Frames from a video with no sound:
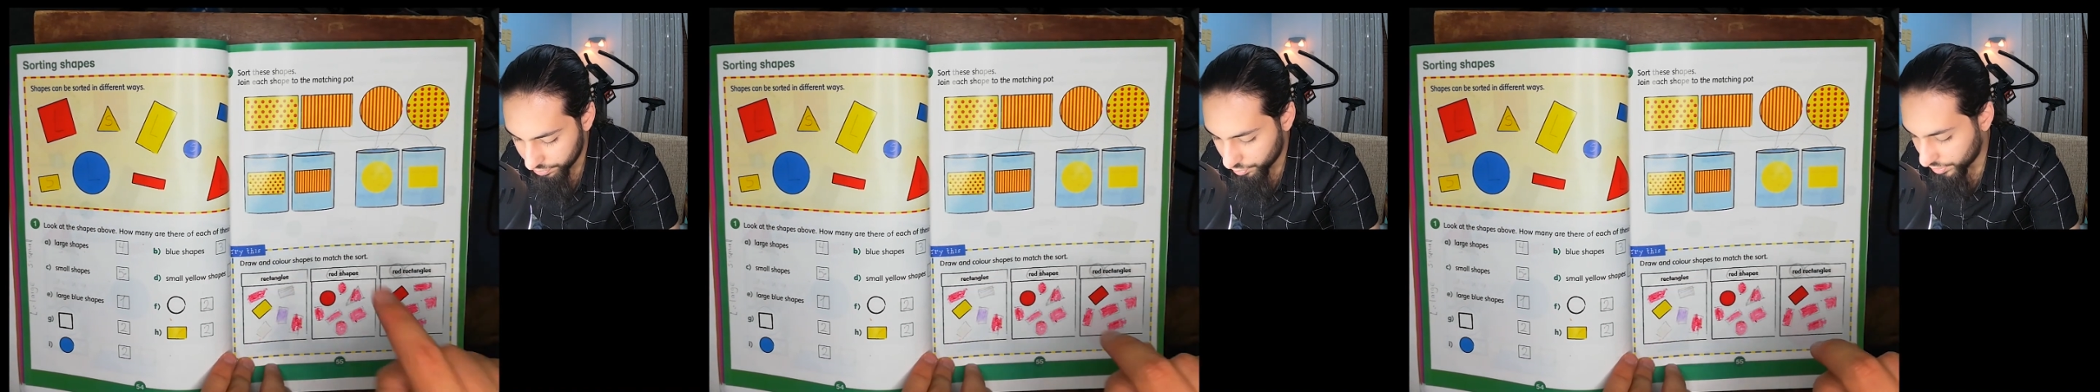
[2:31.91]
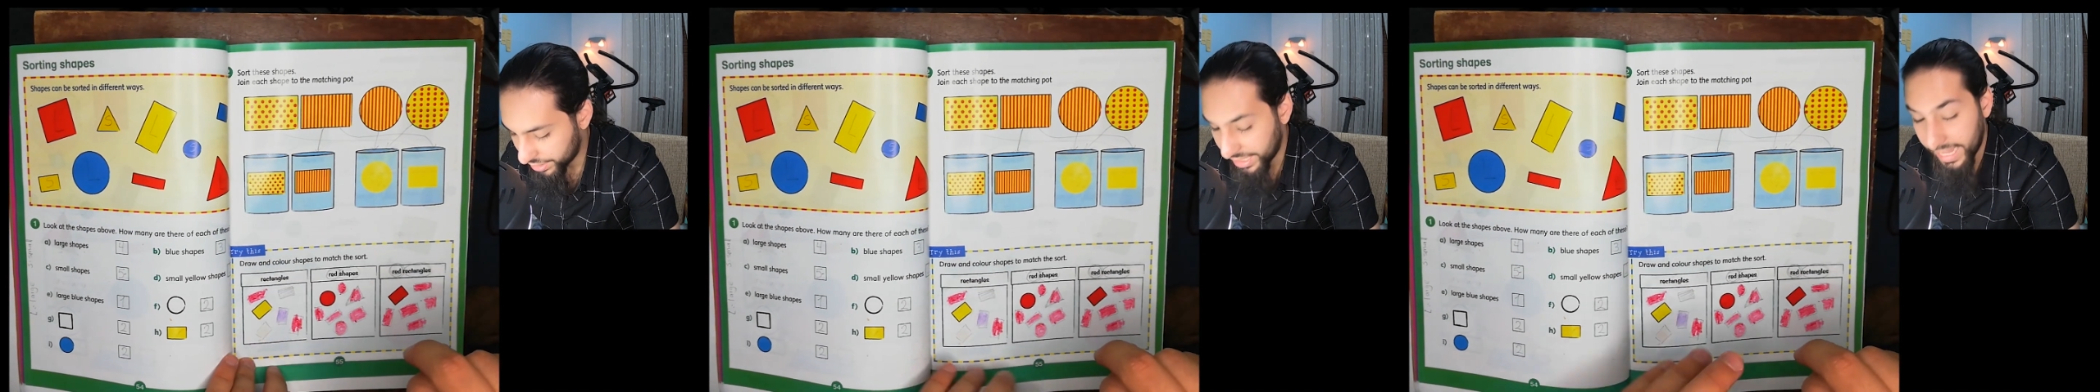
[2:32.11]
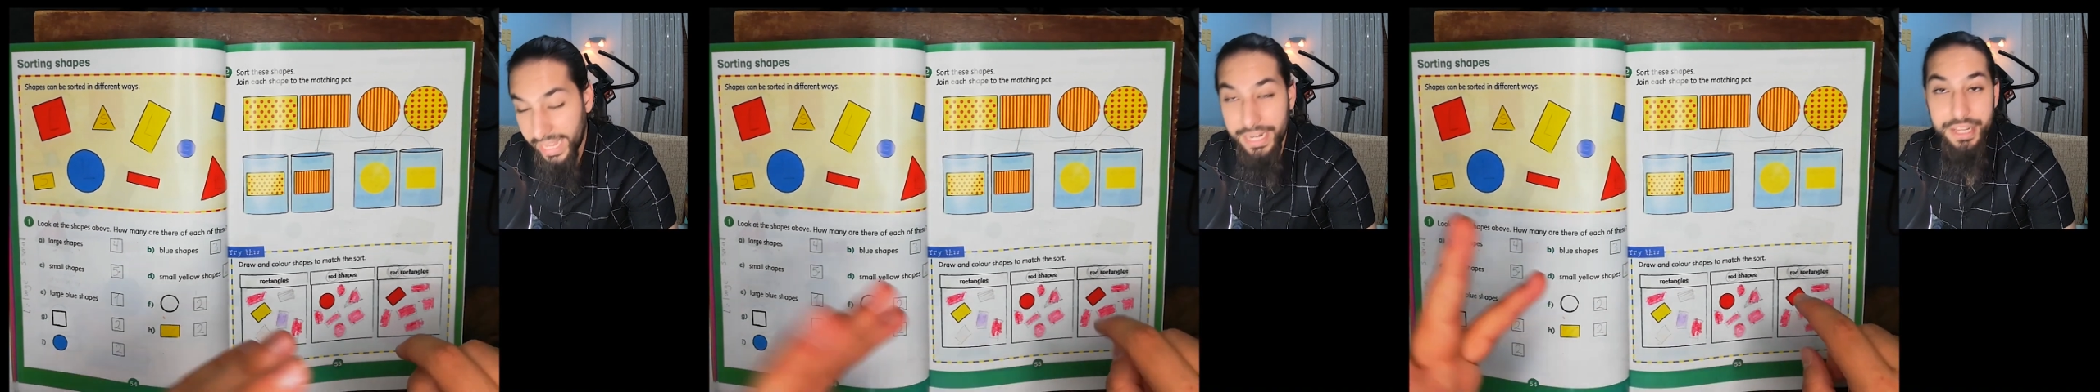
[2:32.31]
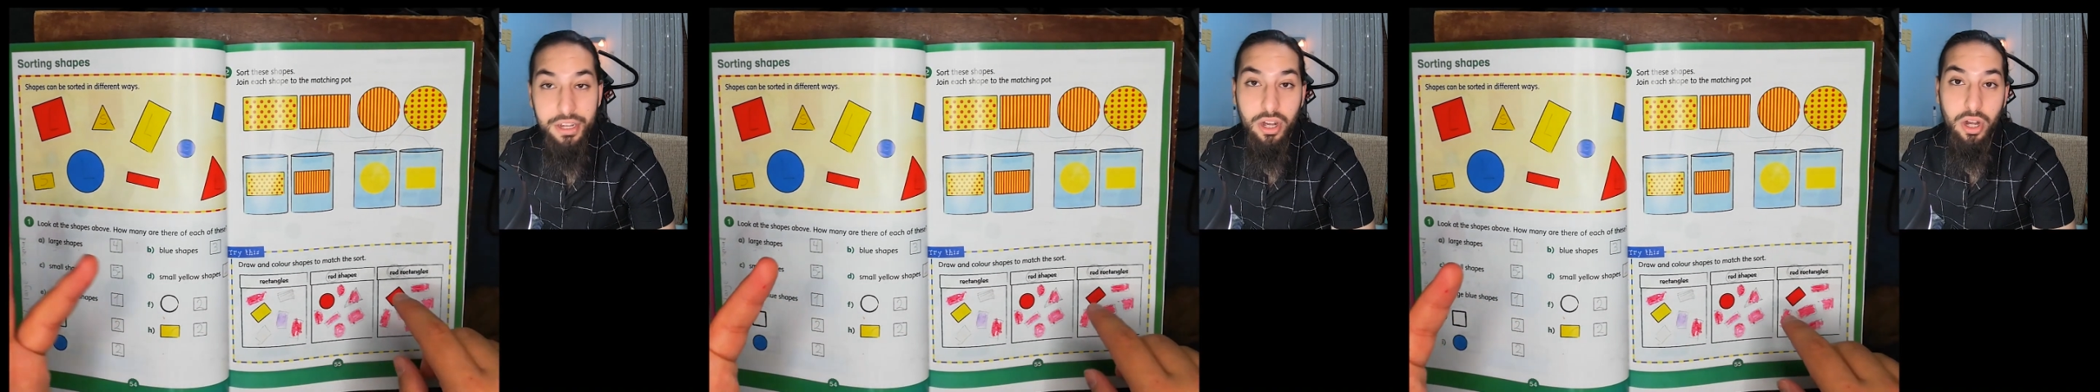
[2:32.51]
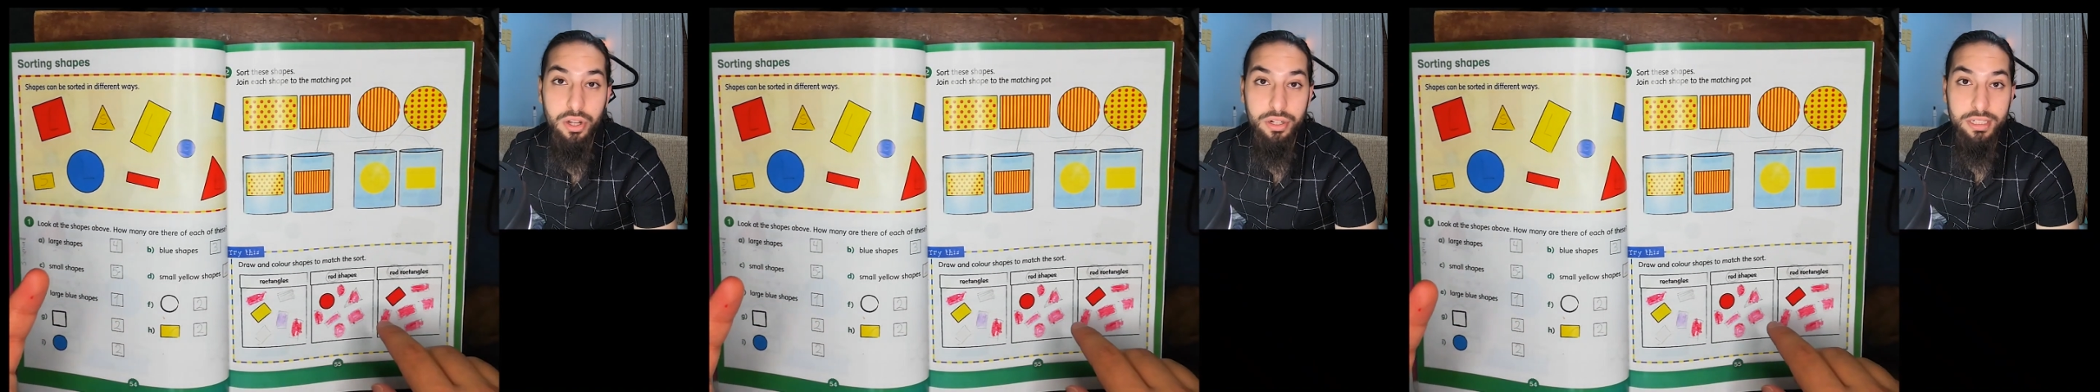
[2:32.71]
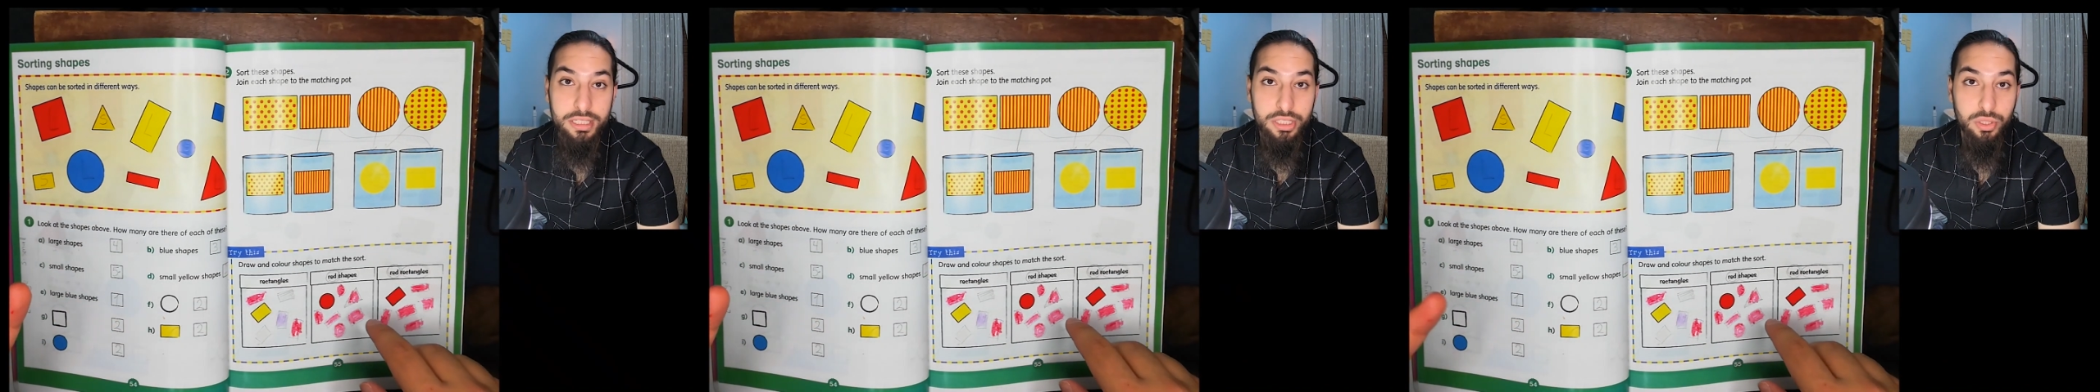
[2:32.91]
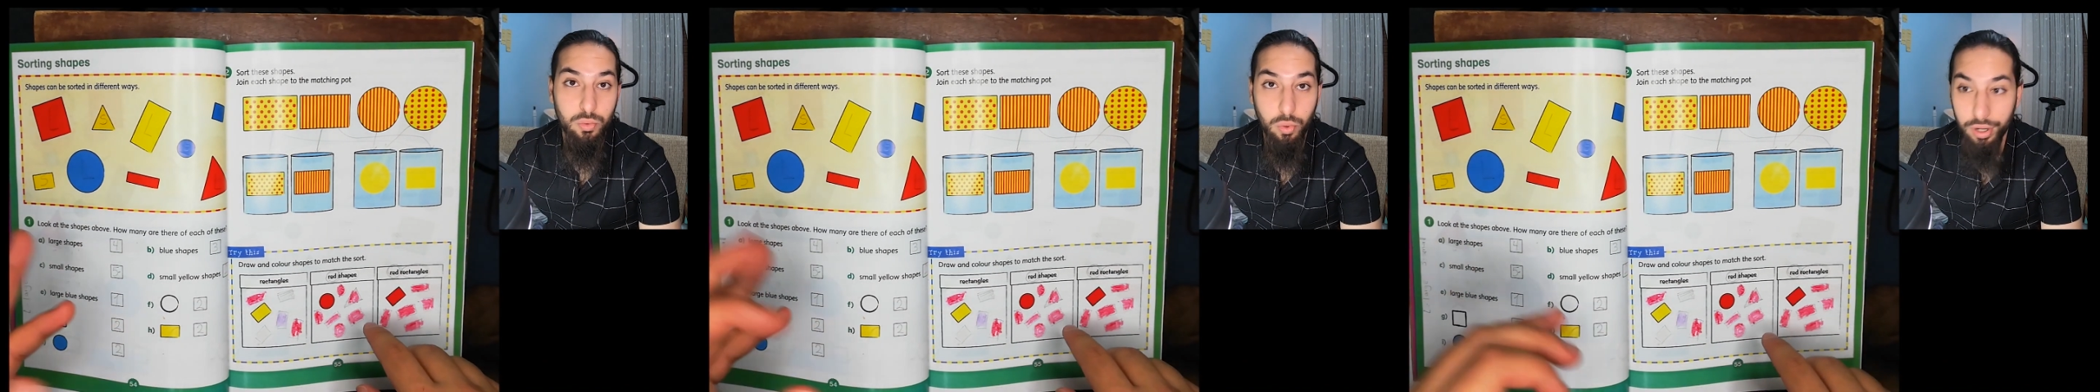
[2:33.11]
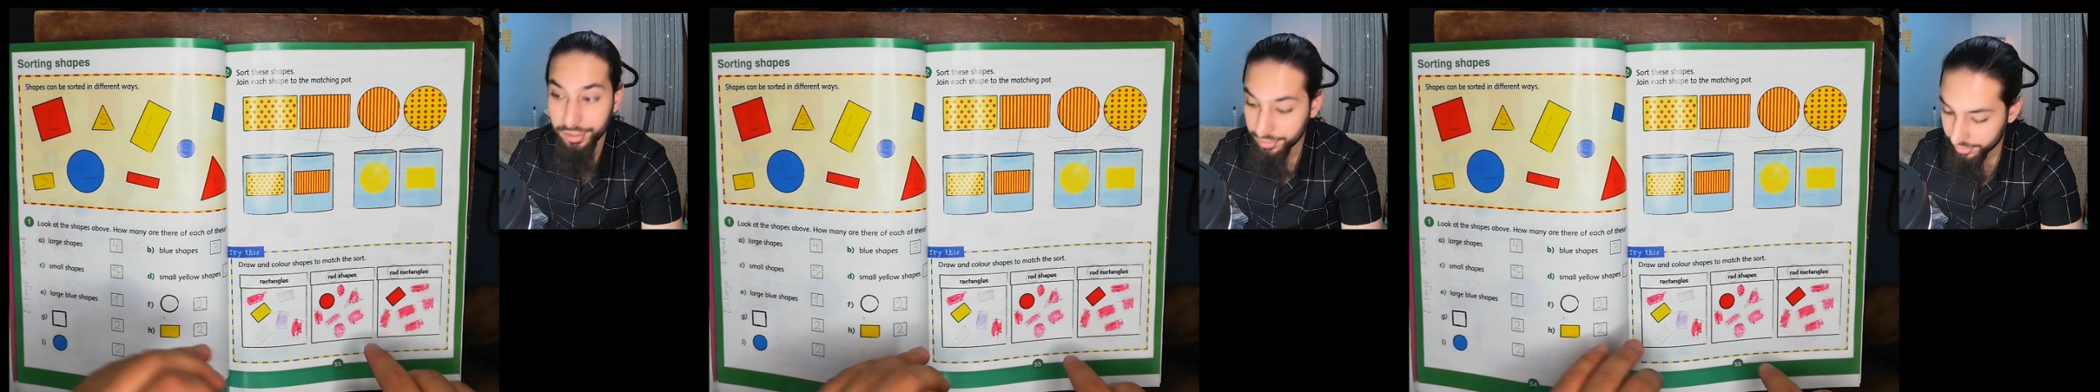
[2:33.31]
with any color that you
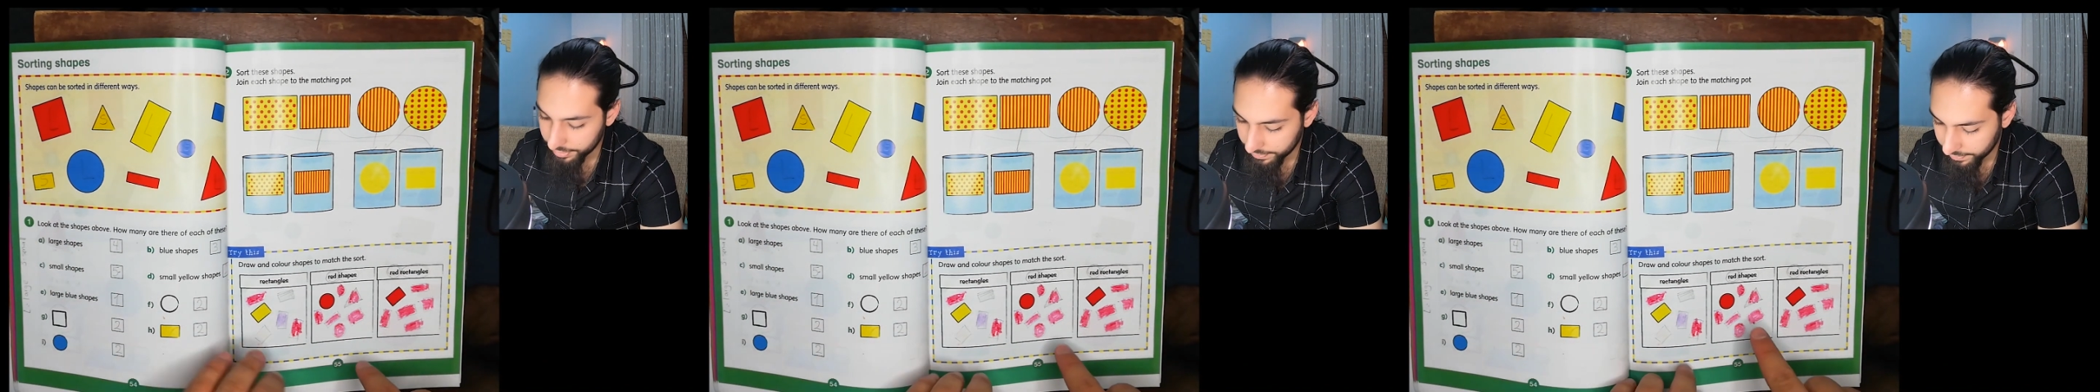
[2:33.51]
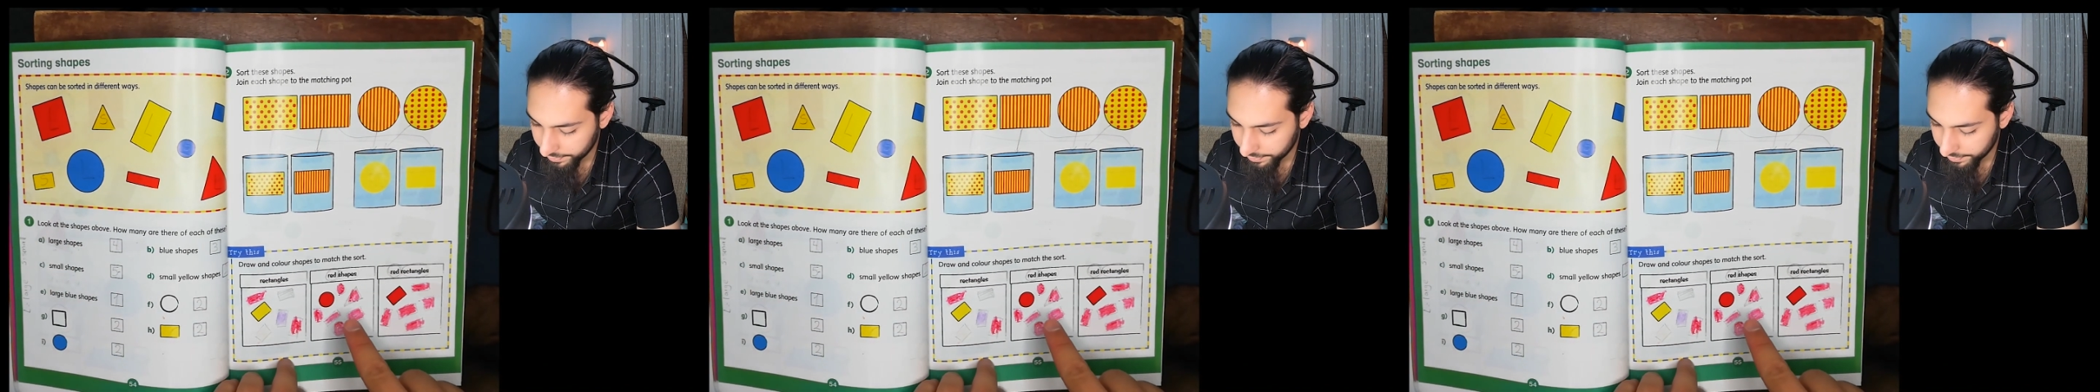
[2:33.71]
want,